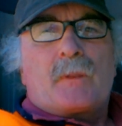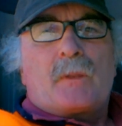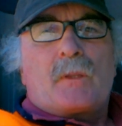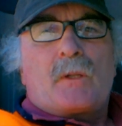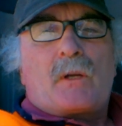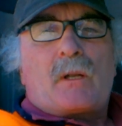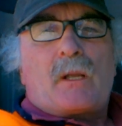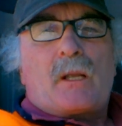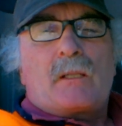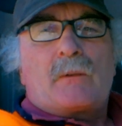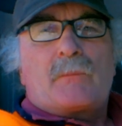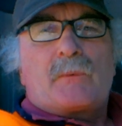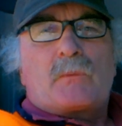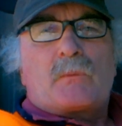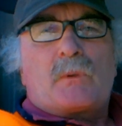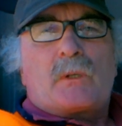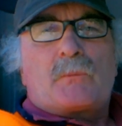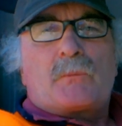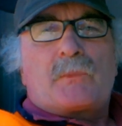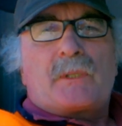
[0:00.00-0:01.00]
Not only with
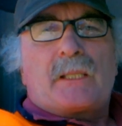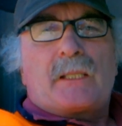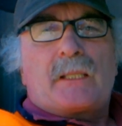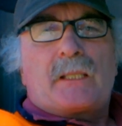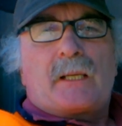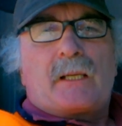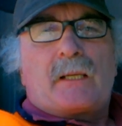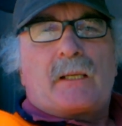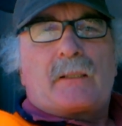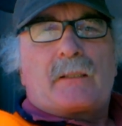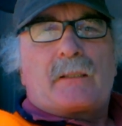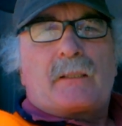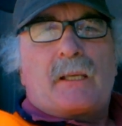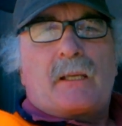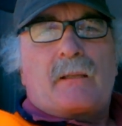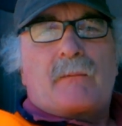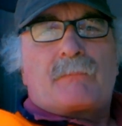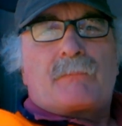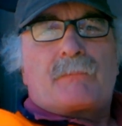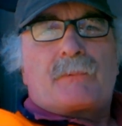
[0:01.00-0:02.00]
what we
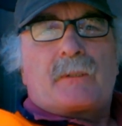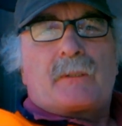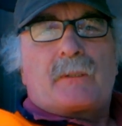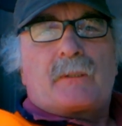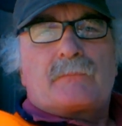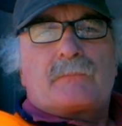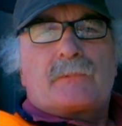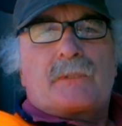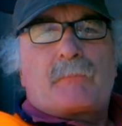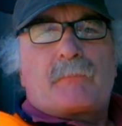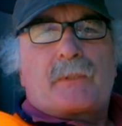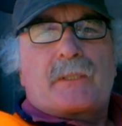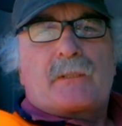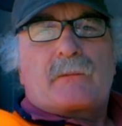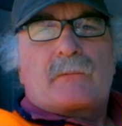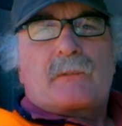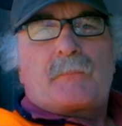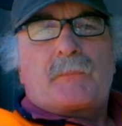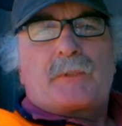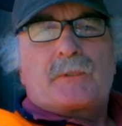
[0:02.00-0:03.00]
get for dumping
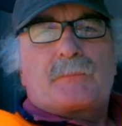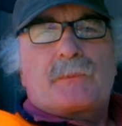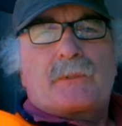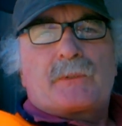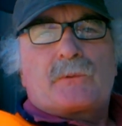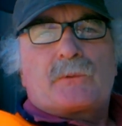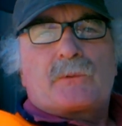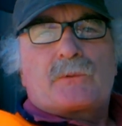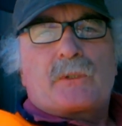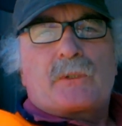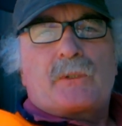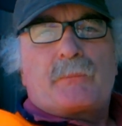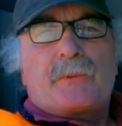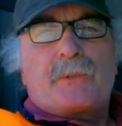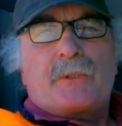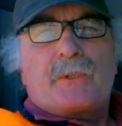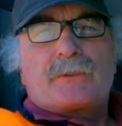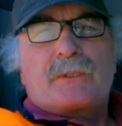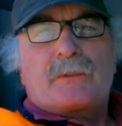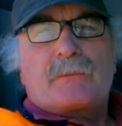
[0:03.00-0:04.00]
the rubbish, but also the
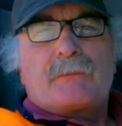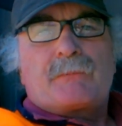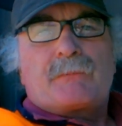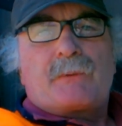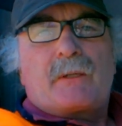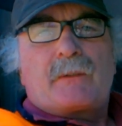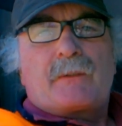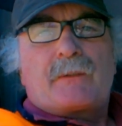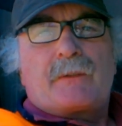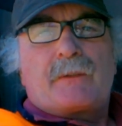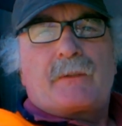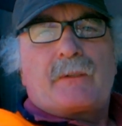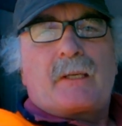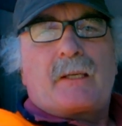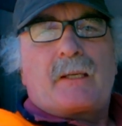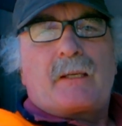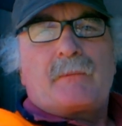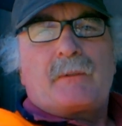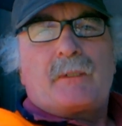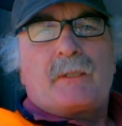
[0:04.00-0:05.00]
perks that we find.
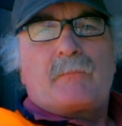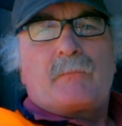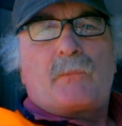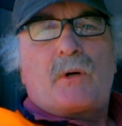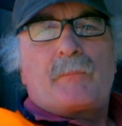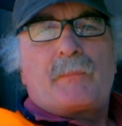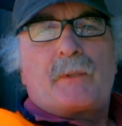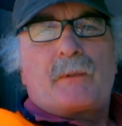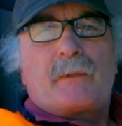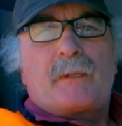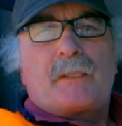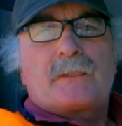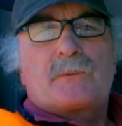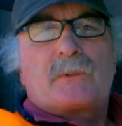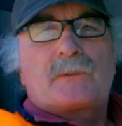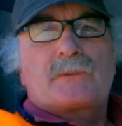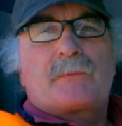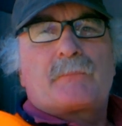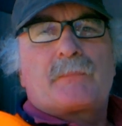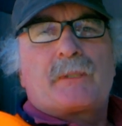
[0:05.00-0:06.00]
You might be amazed
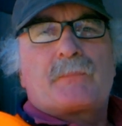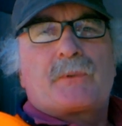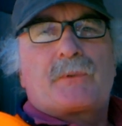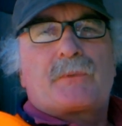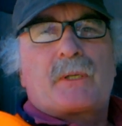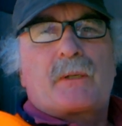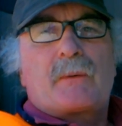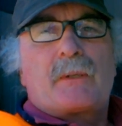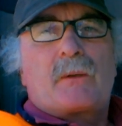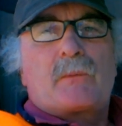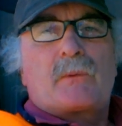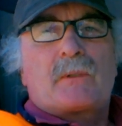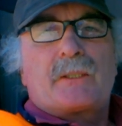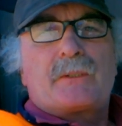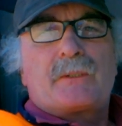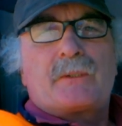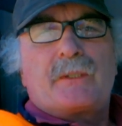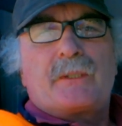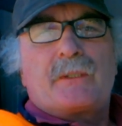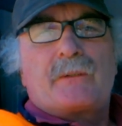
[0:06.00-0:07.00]
what some people throw out. Well, they
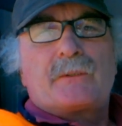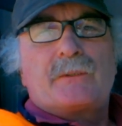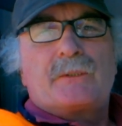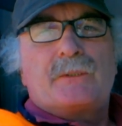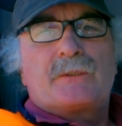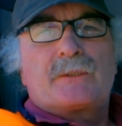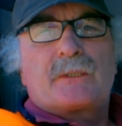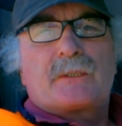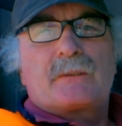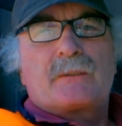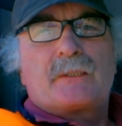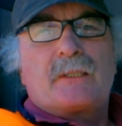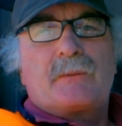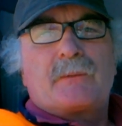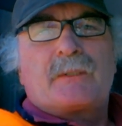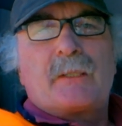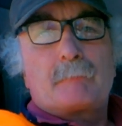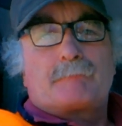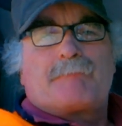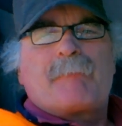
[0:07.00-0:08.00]
do here in New Zealand
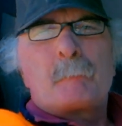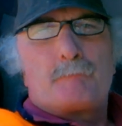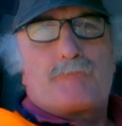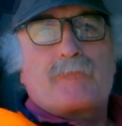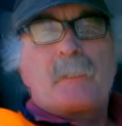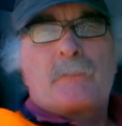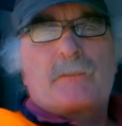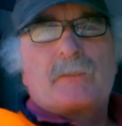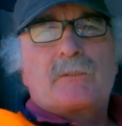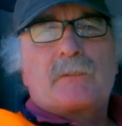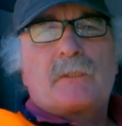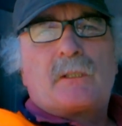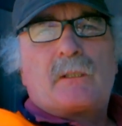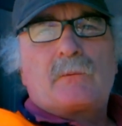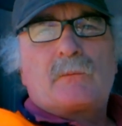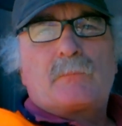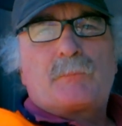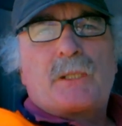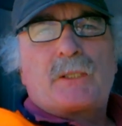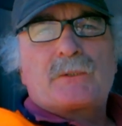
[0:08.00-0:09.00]
anyway. What I'll do, guys, is
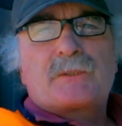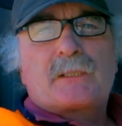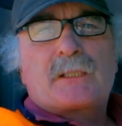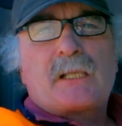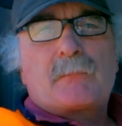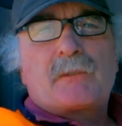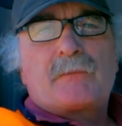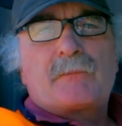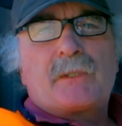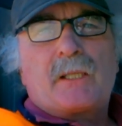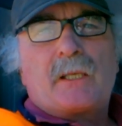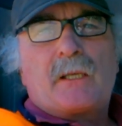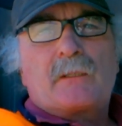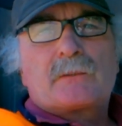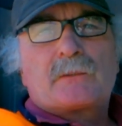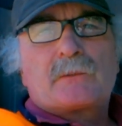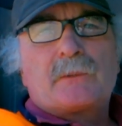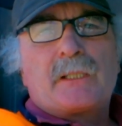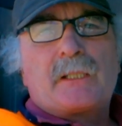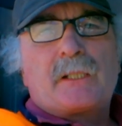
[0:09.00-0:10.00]
I'll post a couple of
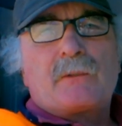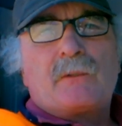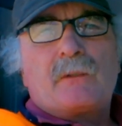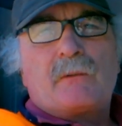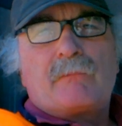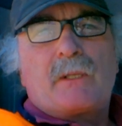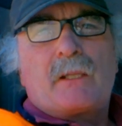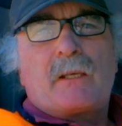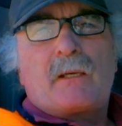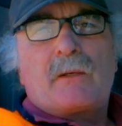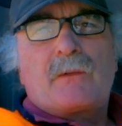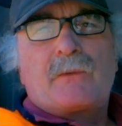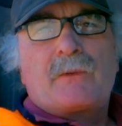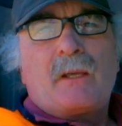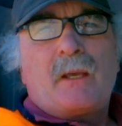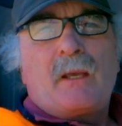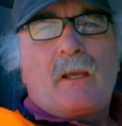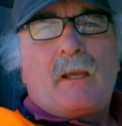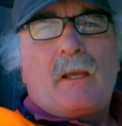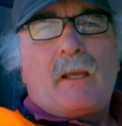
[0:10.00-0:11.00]
videos a week, new videos,
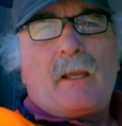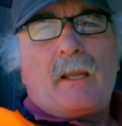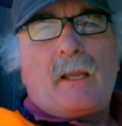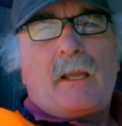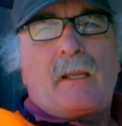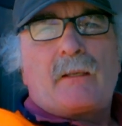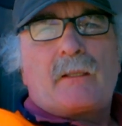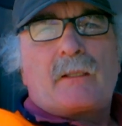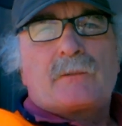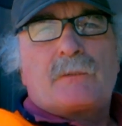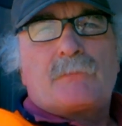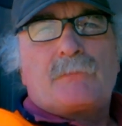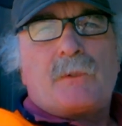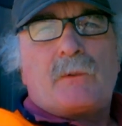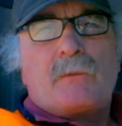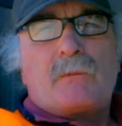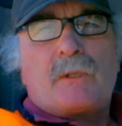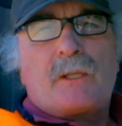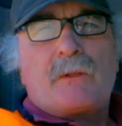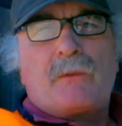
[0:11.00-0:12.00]
and there's a
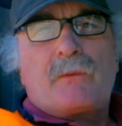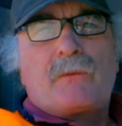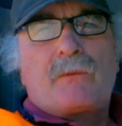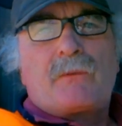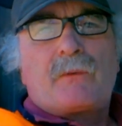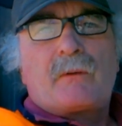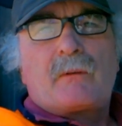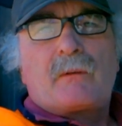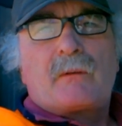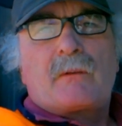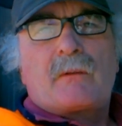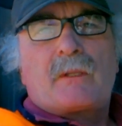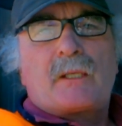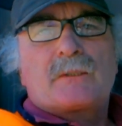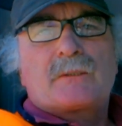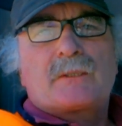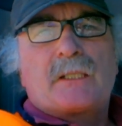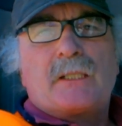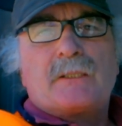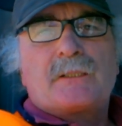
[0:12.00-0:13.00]
few hints and
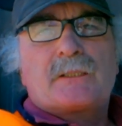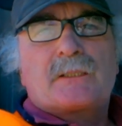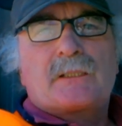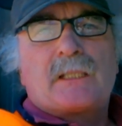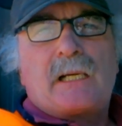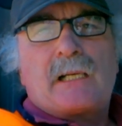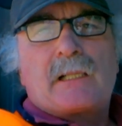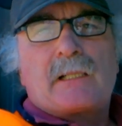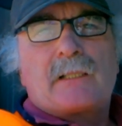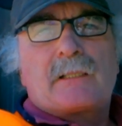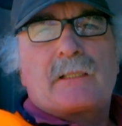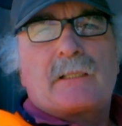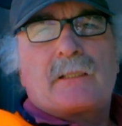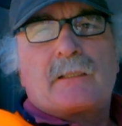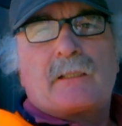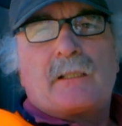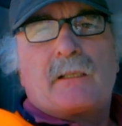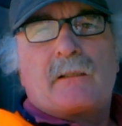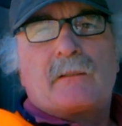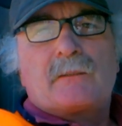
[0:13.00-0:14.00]
things to get you started,
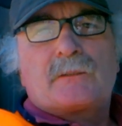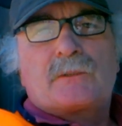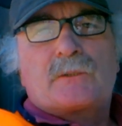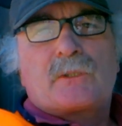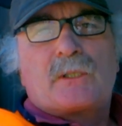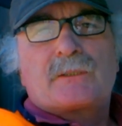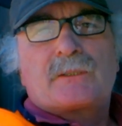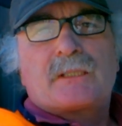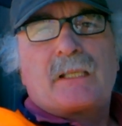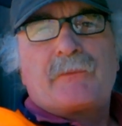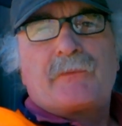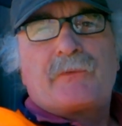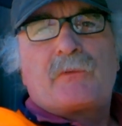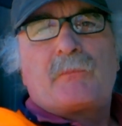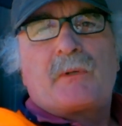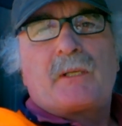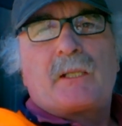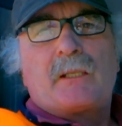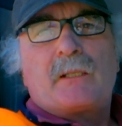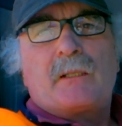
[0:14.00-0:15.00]
and to try and save you
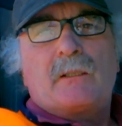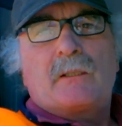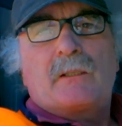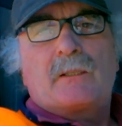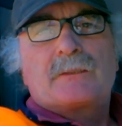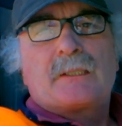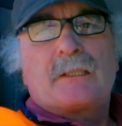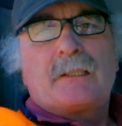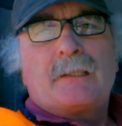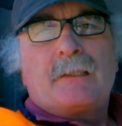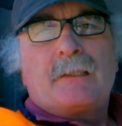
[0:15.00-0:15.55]
some money, you guys.